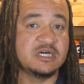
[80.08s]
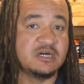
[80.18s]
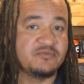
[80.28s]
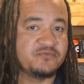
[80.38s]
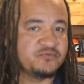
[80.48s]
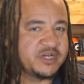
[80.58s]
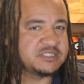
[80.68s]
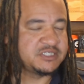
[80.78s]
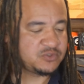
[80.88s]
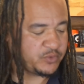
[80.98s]
of
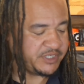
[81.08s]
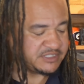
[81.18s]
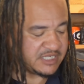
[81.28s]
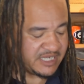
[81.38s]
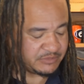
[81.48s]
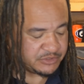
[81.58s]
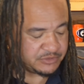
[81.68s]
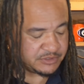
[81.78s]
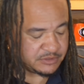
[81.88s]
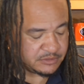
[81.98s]
freshly squeezed lime
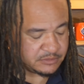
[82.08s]
juice.